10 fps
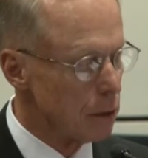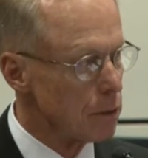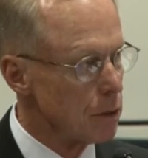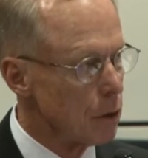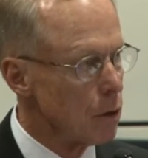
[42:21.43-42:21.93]

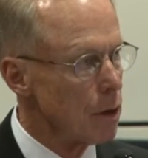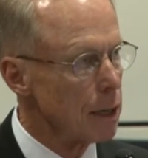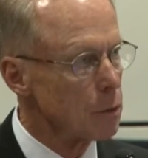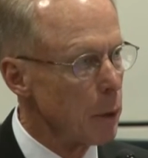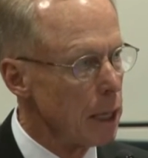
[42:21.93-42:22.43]
consider
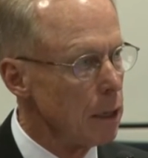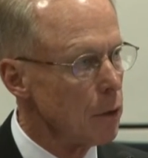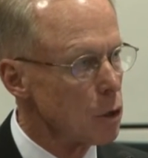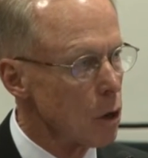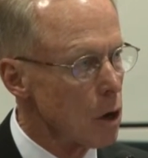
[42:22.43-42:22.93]
expanding
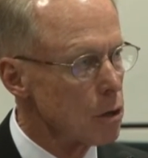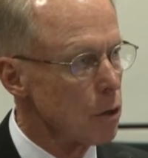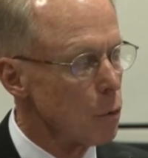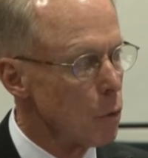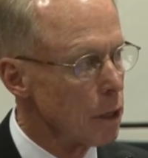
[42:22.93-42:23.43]
the charge
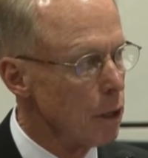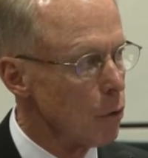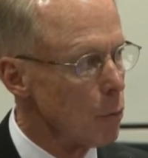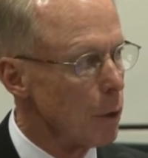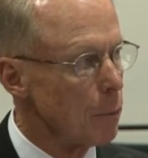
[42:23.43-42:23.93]
of the working
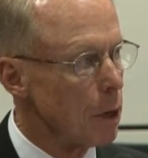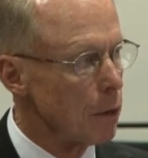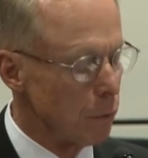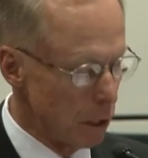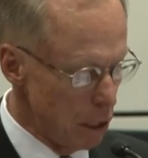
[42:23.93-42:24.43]
group on
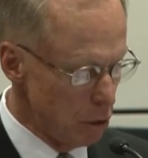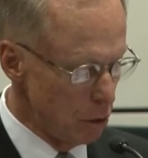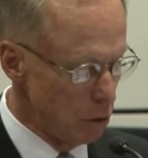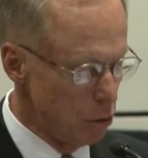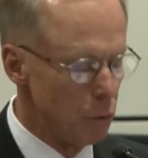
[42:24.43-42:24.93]

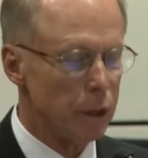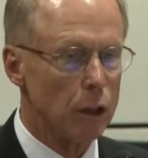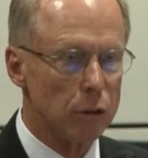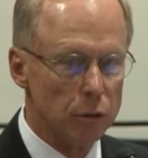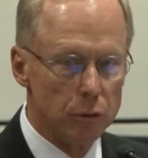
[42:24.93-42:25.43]
modification to
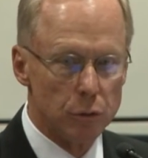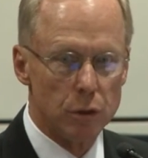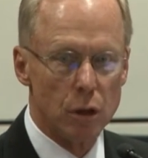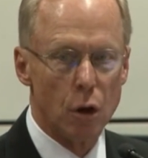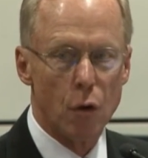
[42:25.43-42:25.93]
include